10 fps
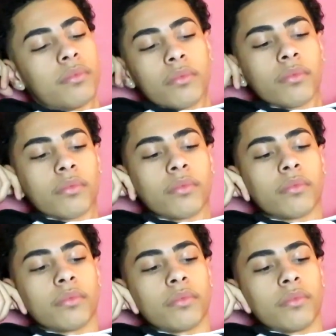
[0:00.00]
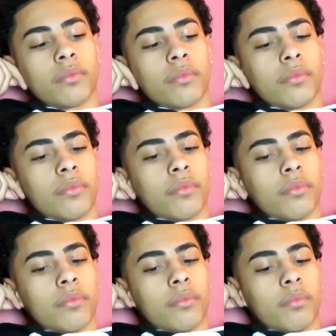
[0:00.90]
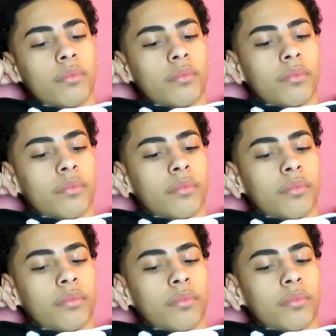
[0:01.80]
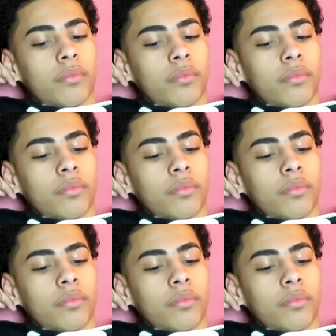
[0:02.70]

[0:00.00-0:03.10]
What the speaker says: The person shown says nothing.